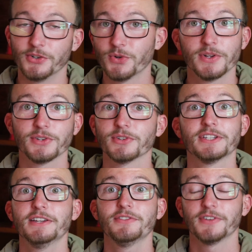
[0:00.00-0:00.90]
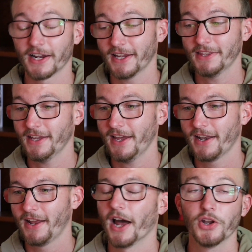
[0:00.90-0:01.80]
Your joints are stiff, I get
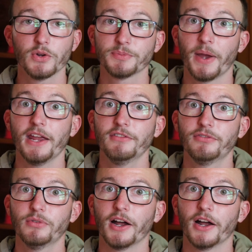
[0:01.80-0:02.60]
that. I know it's painful,